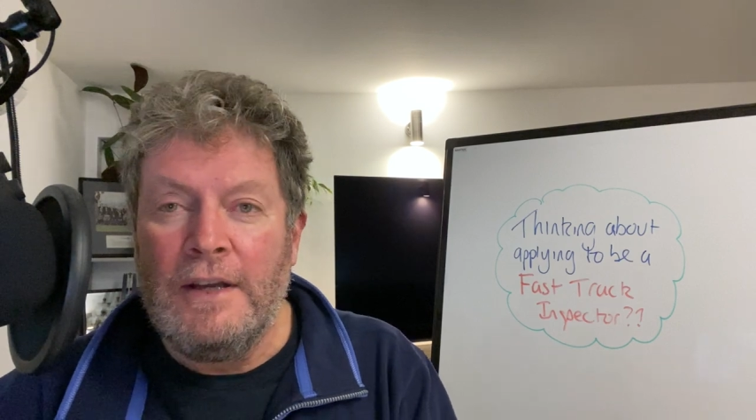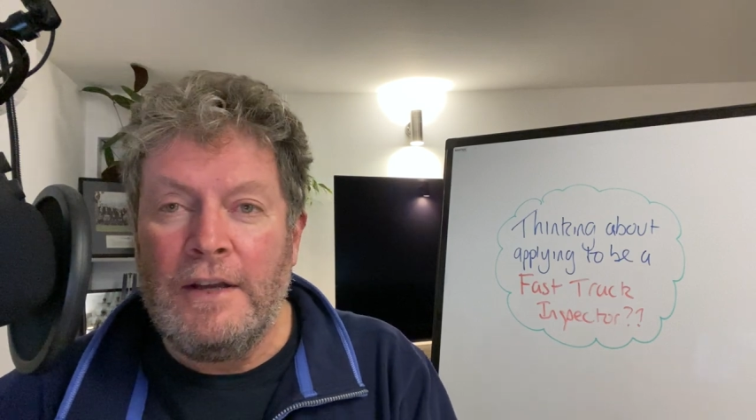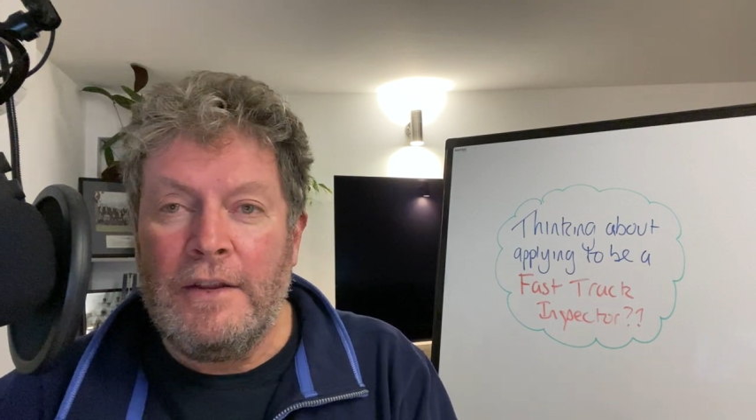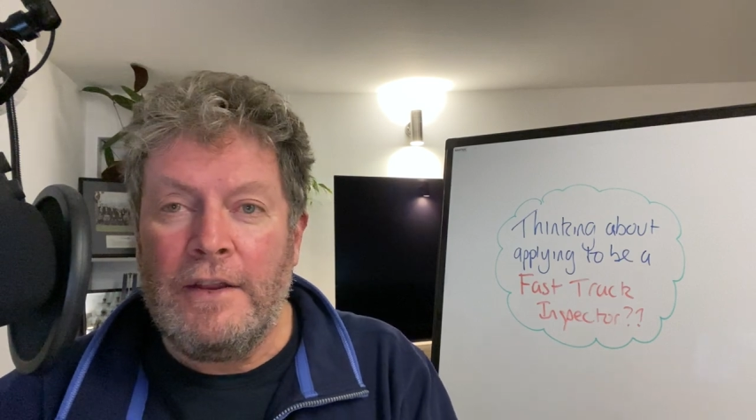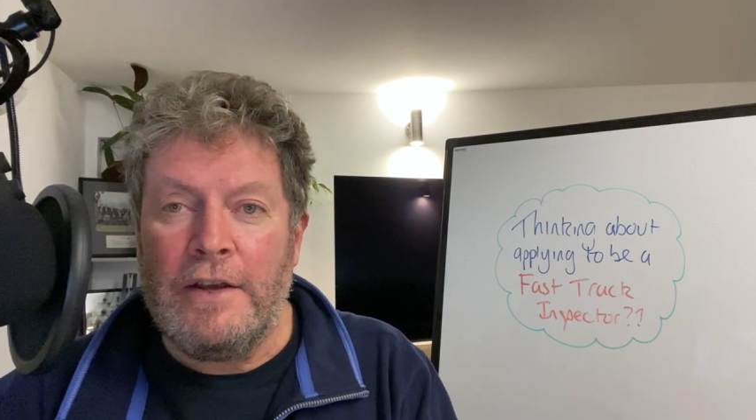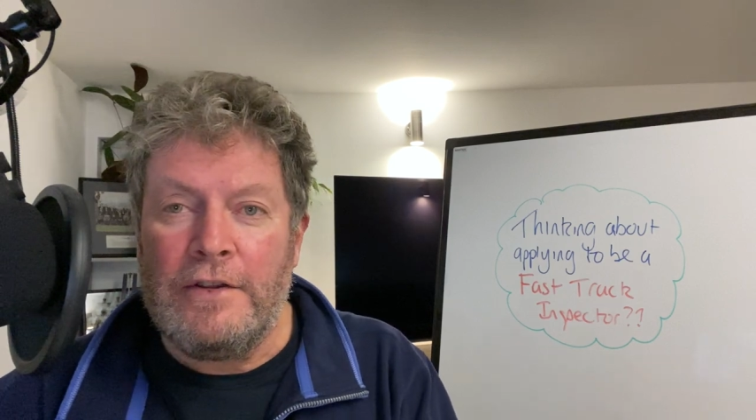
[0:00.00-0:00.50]

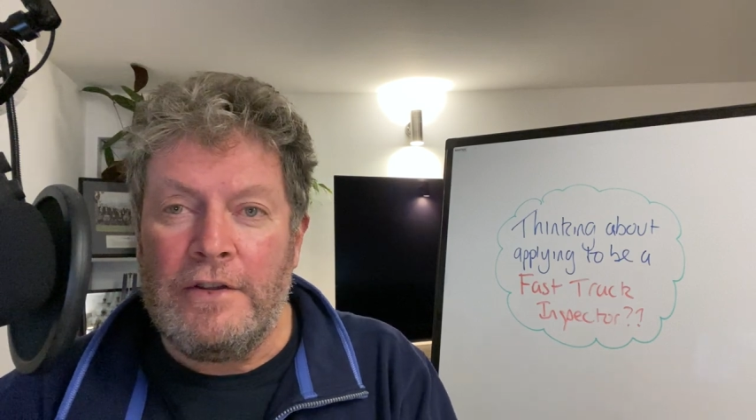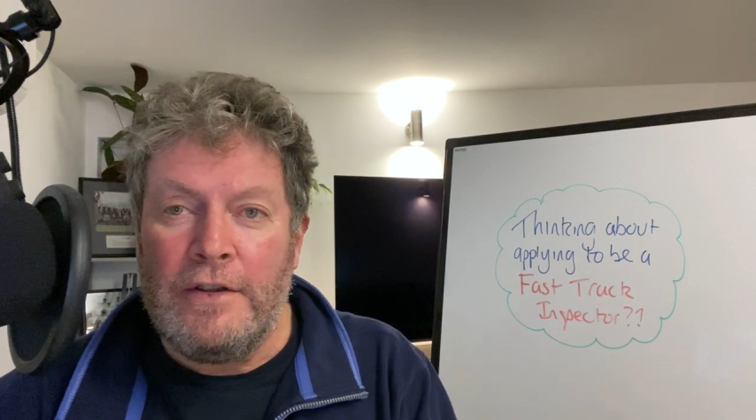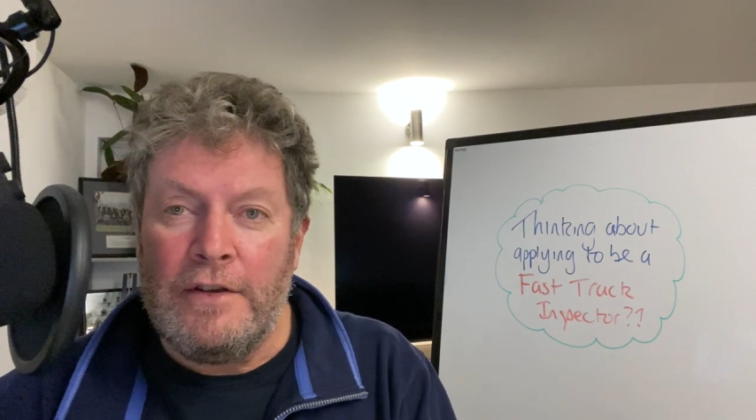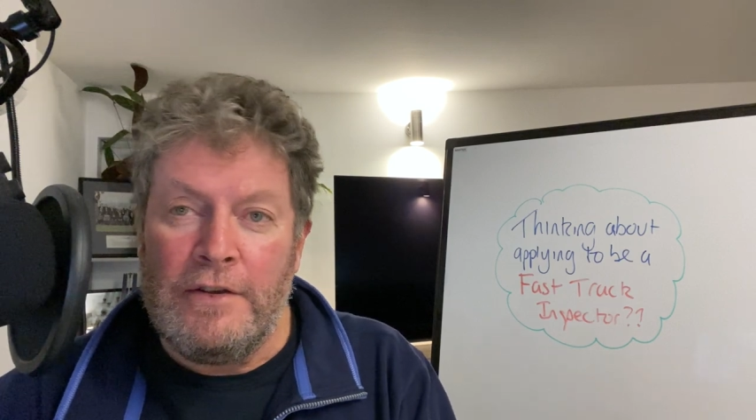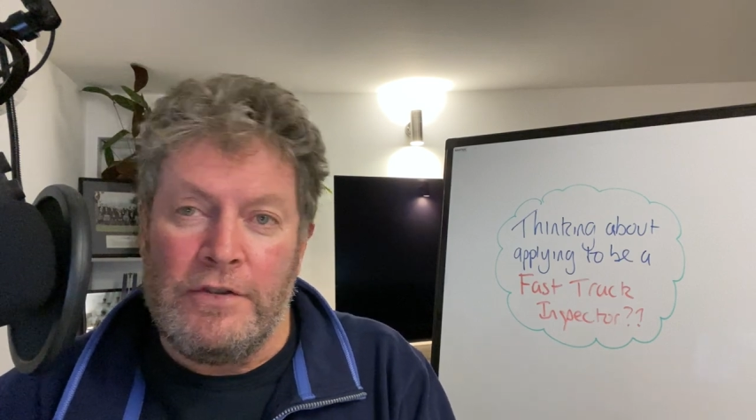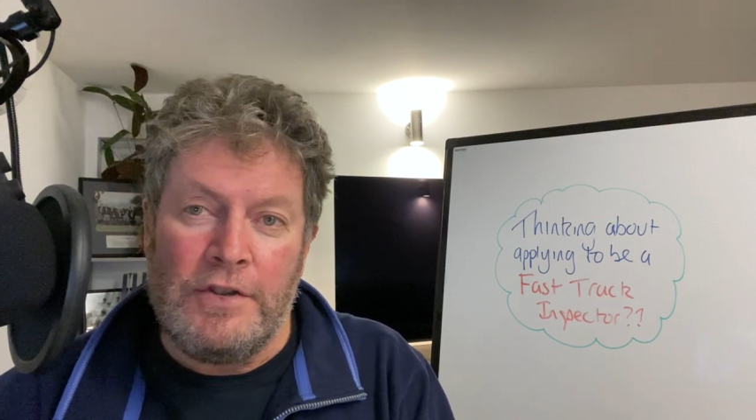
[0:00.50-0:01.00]
than
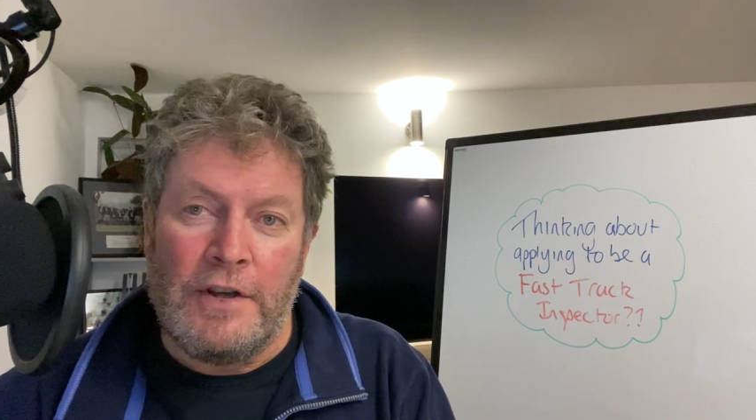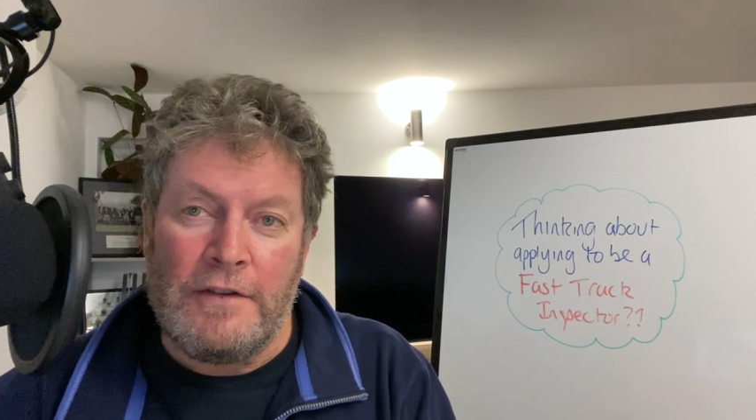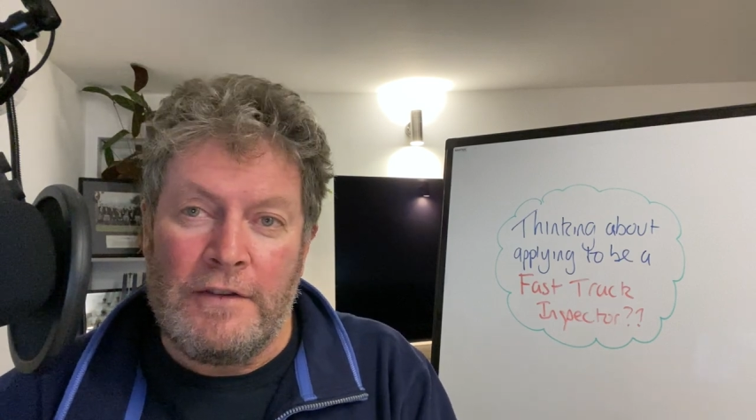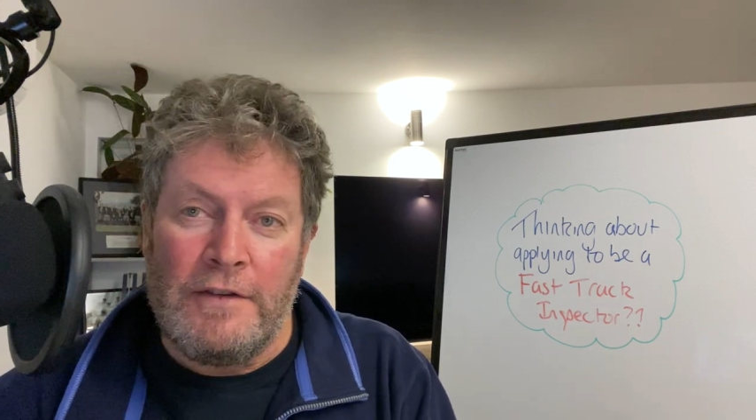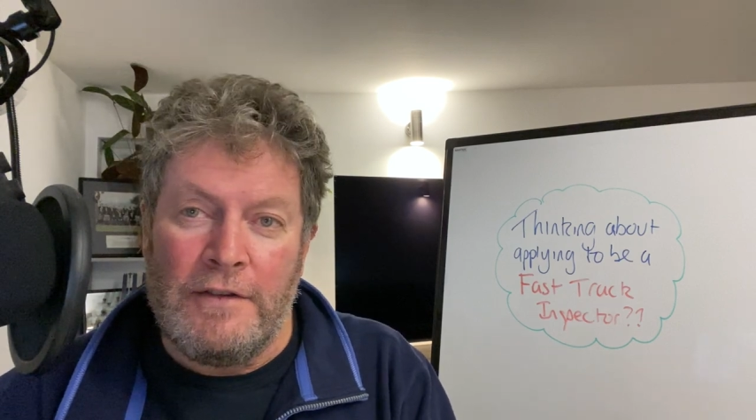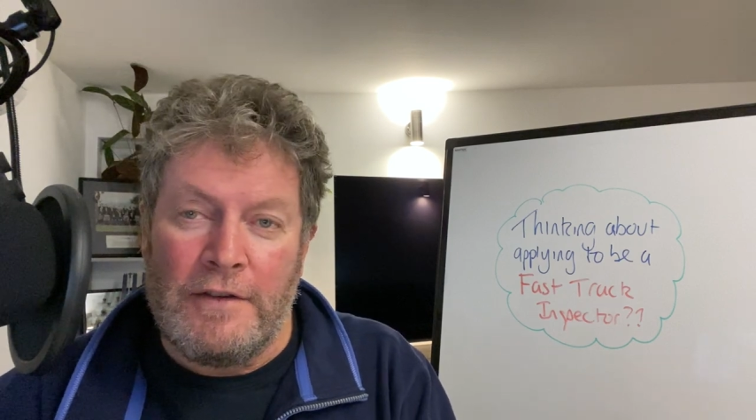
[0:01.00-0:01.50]

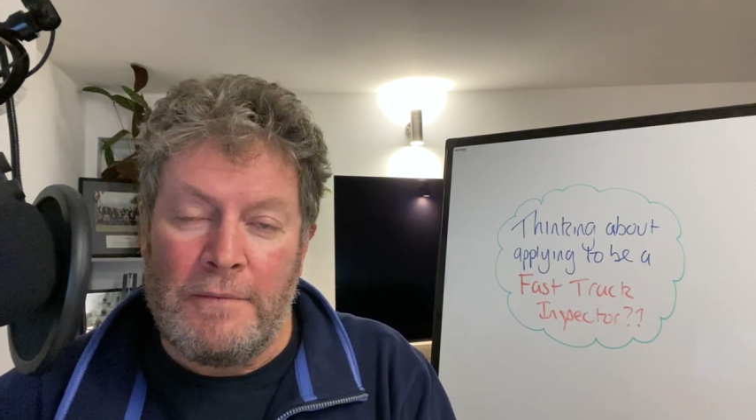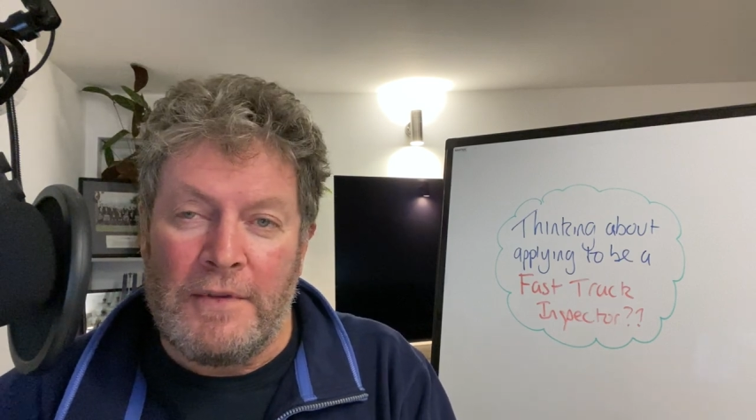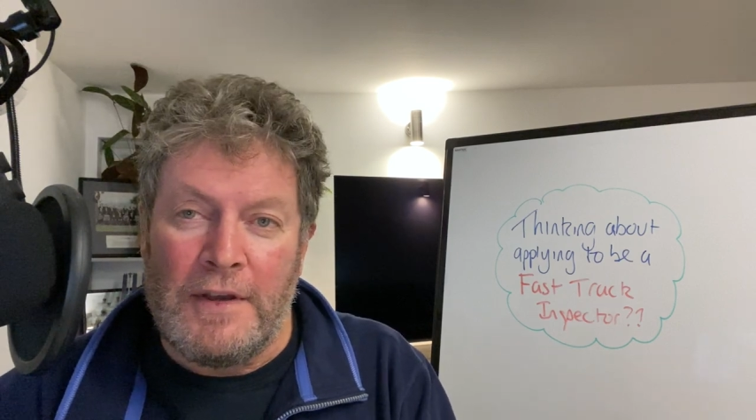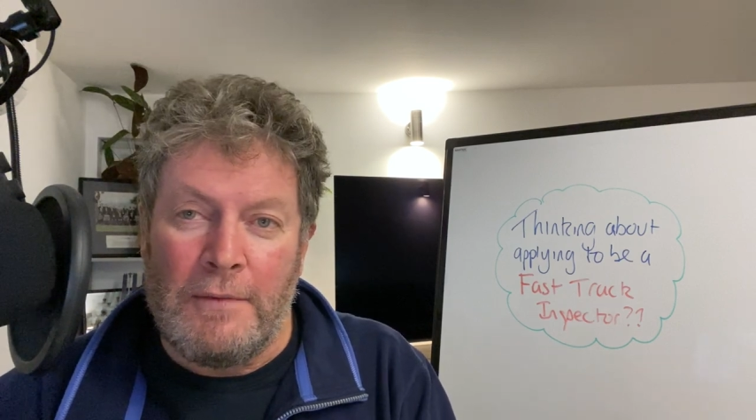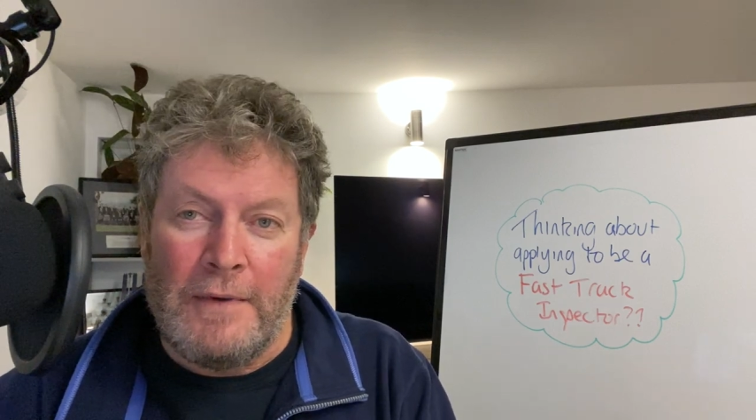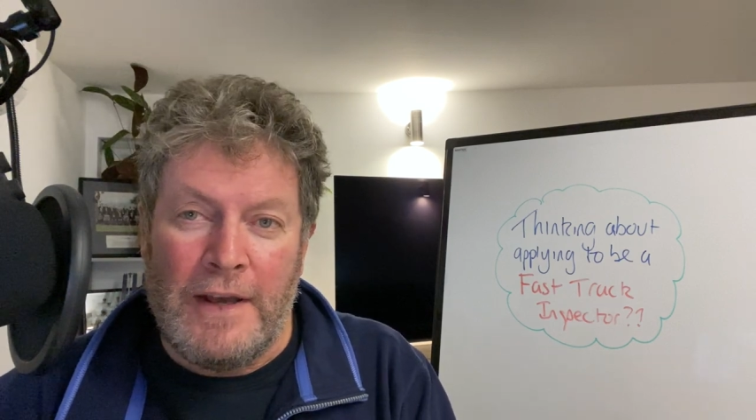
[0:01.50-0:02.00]
just
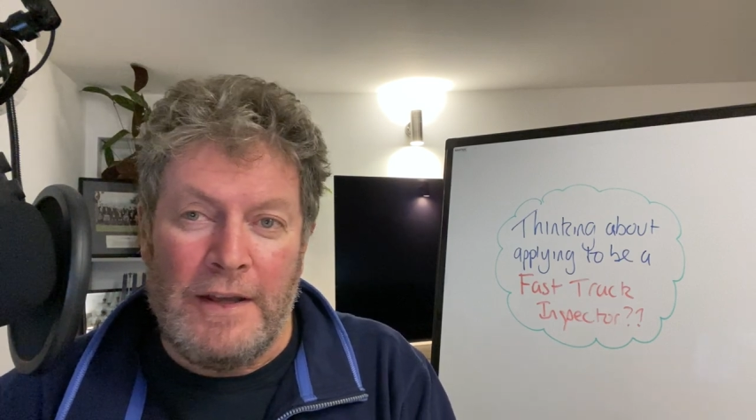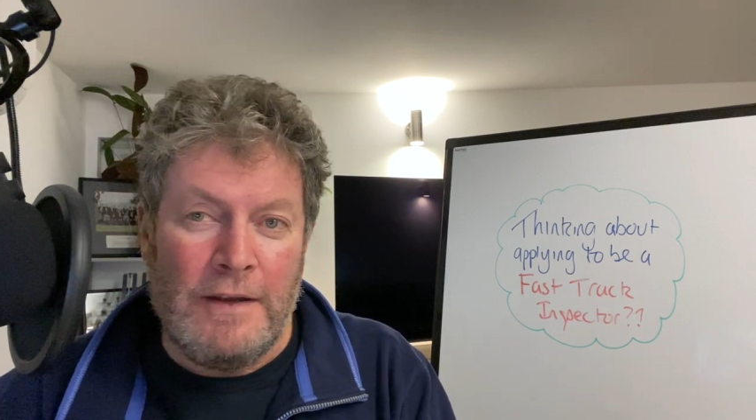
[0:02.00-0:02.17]
something where